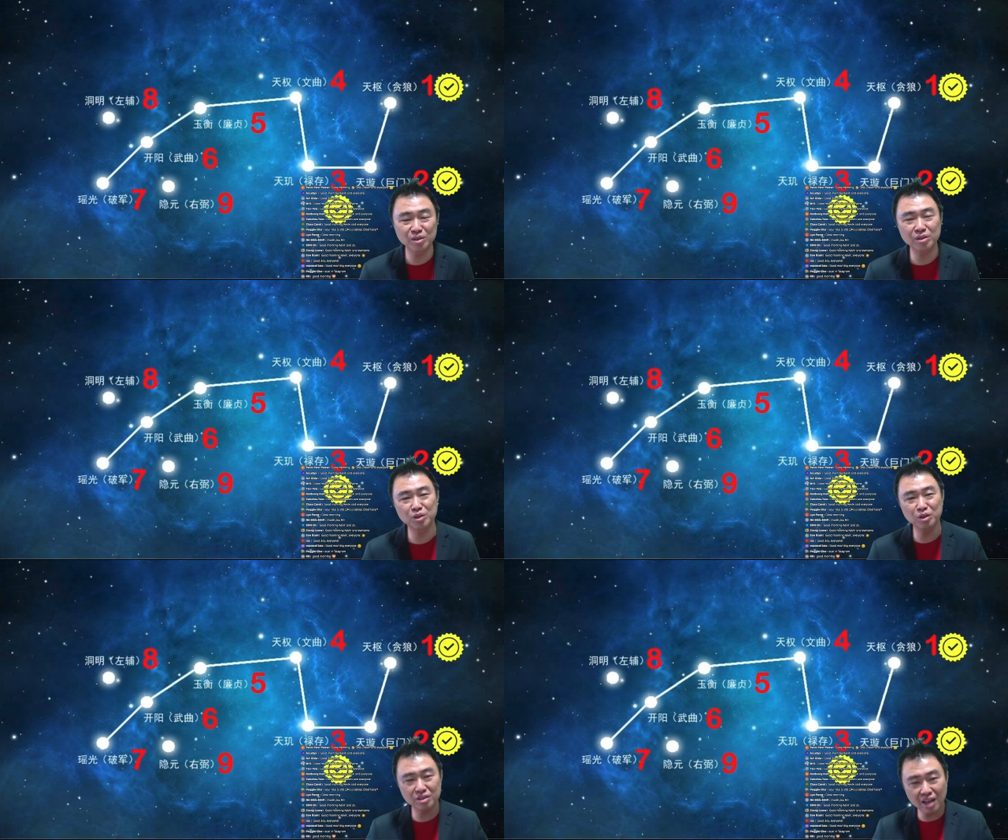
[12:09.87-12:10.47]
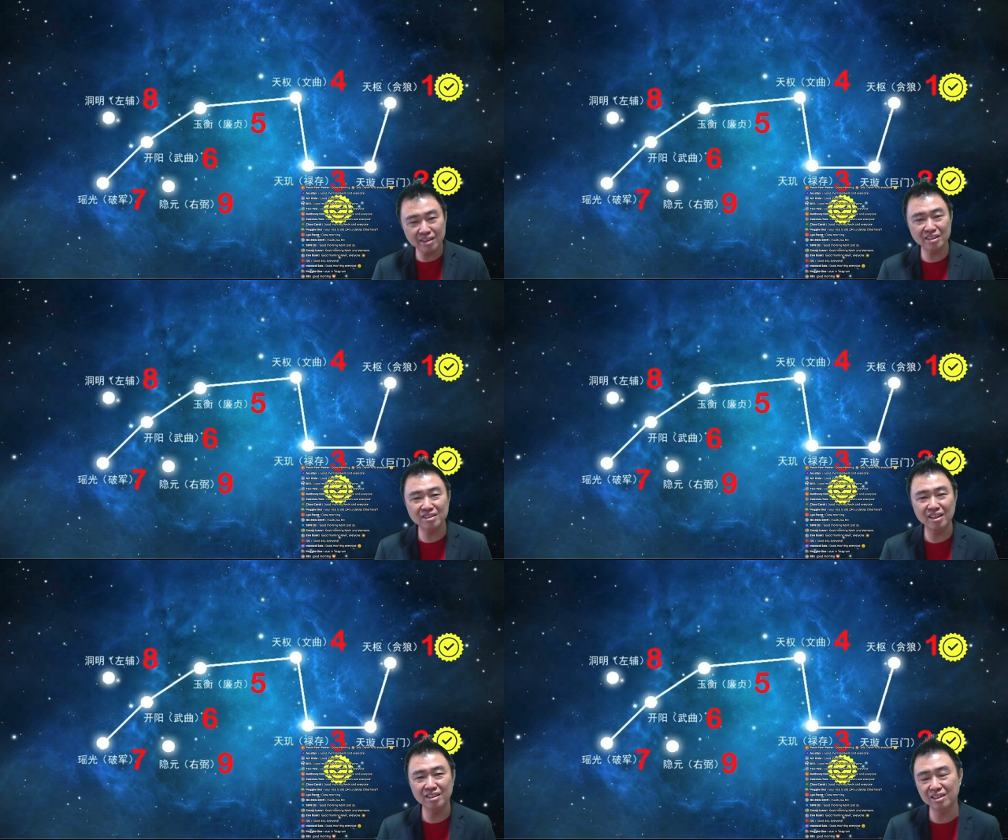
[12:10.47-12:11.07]
So it's just
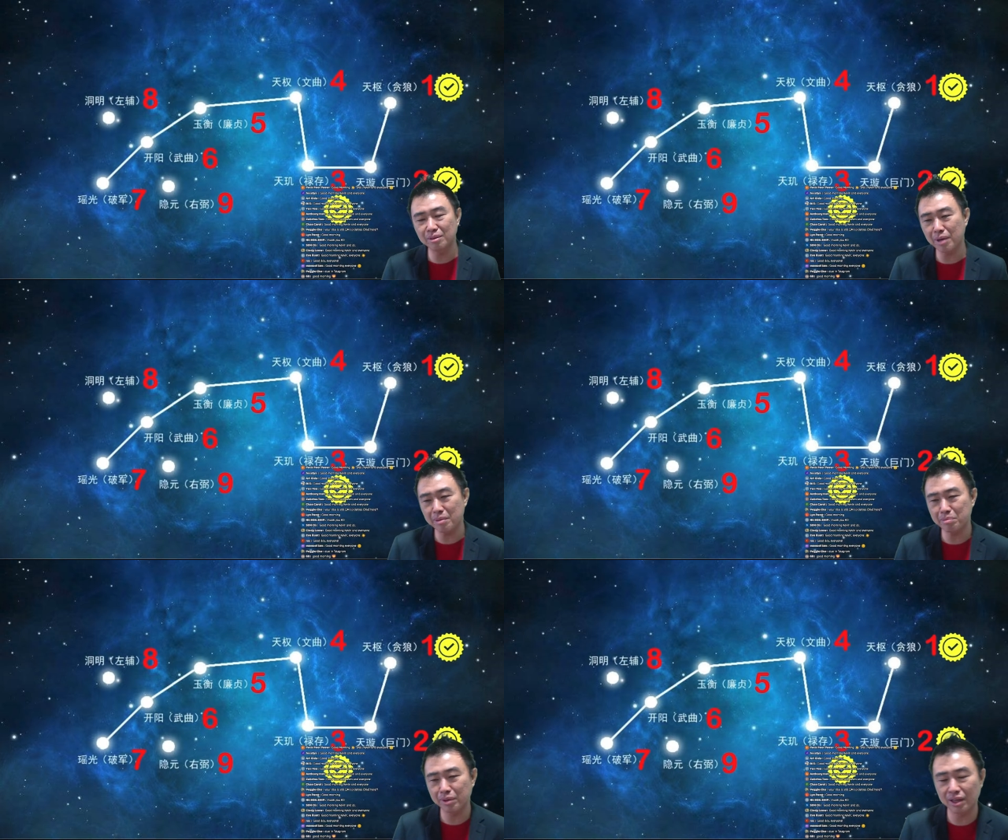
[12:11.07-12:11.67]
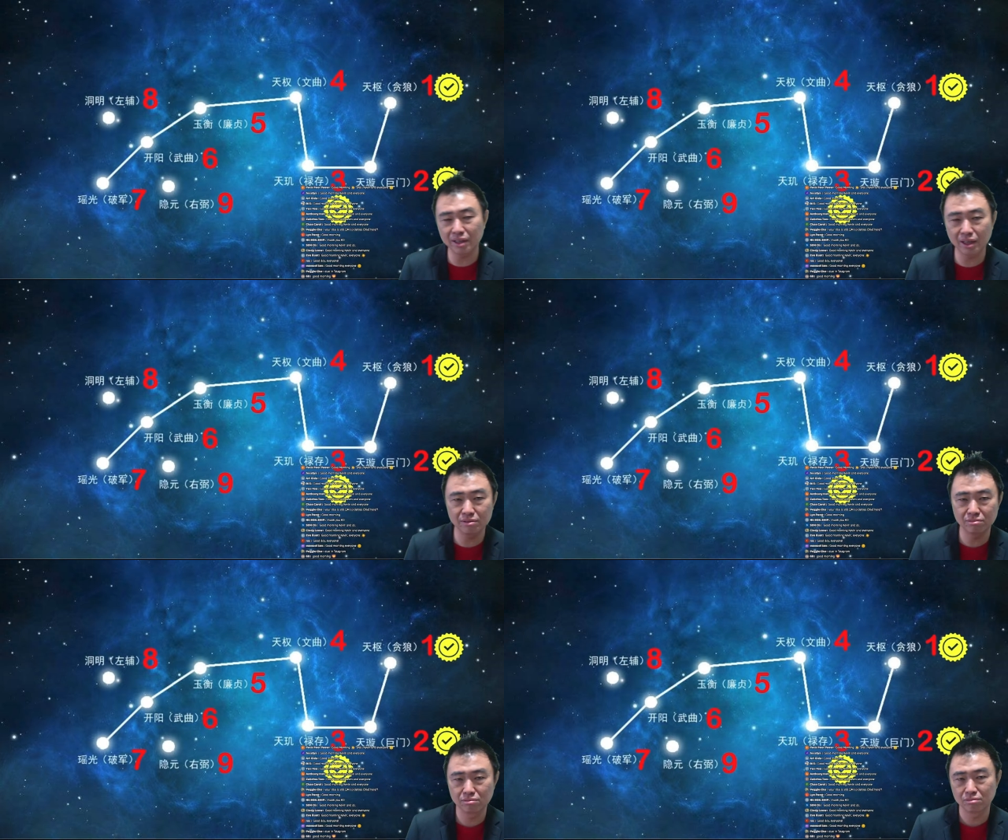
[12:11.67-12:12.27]
understanding the map and
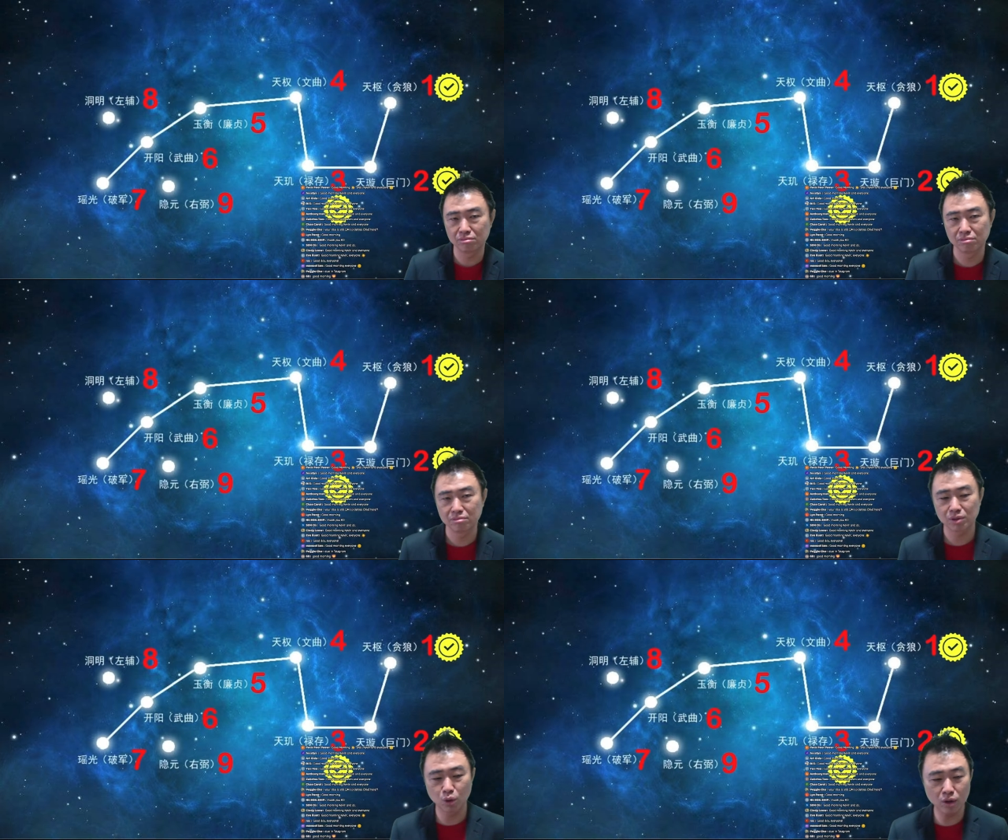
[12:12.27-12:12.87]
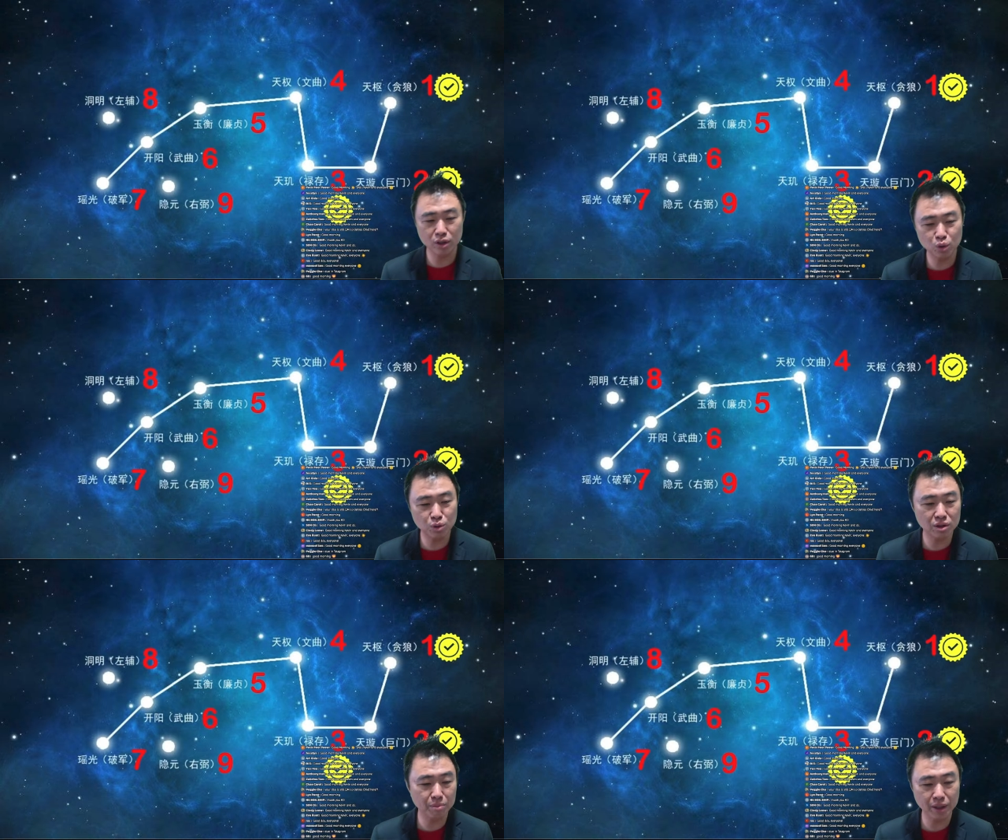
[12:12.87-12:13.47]
then go and
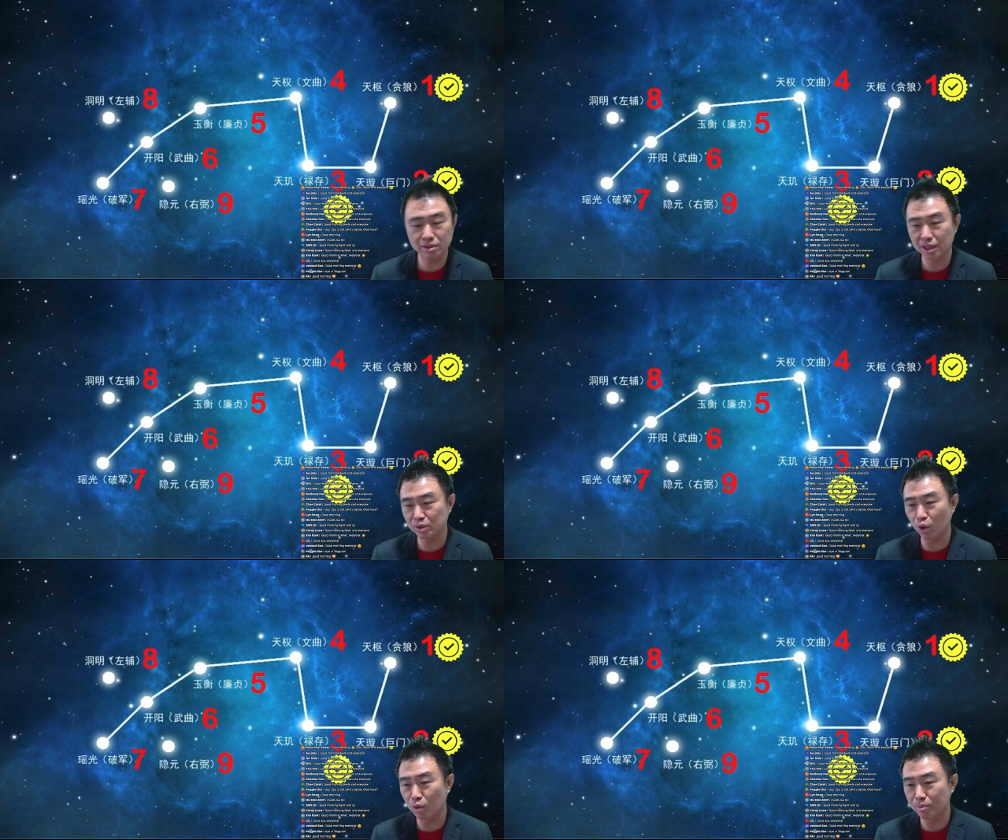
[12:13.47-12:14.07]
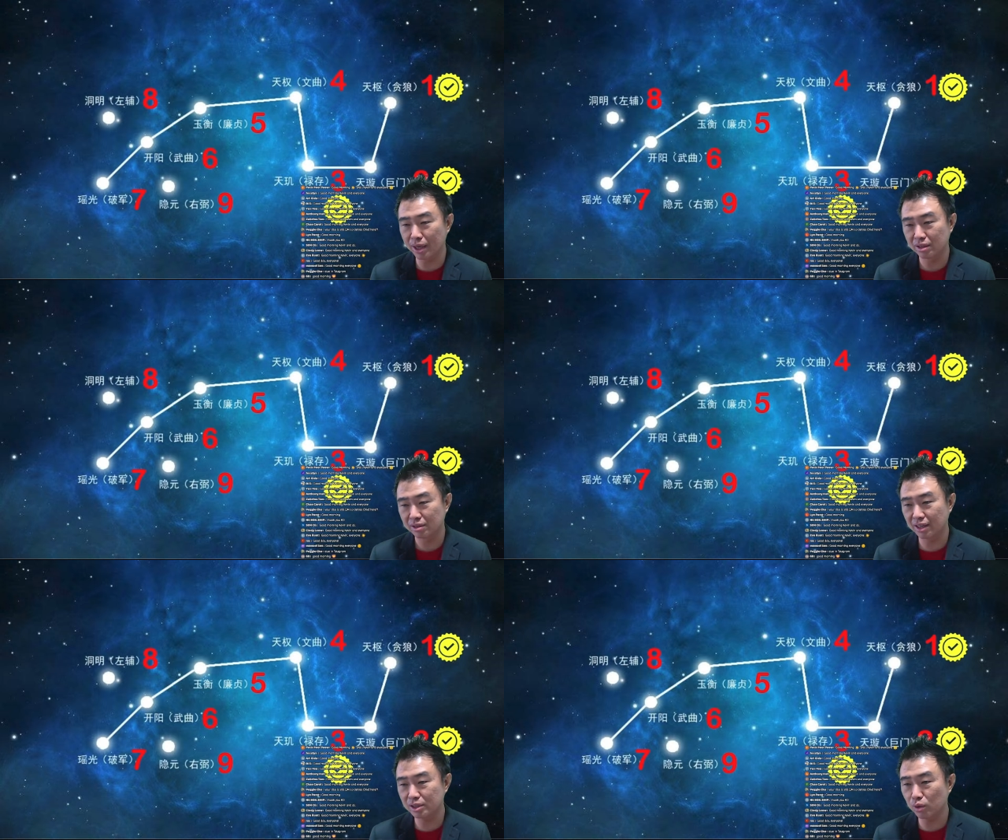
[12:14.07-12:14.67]
use the place. That's all, right?